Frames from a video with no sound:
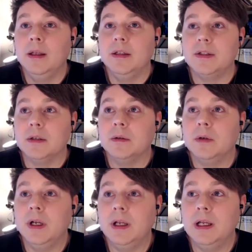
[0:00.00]

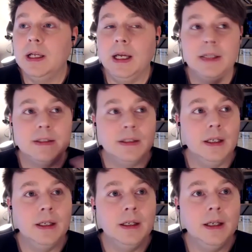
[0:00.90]
So, I
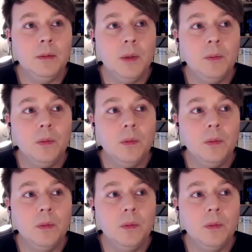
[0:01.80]
uh, I'm,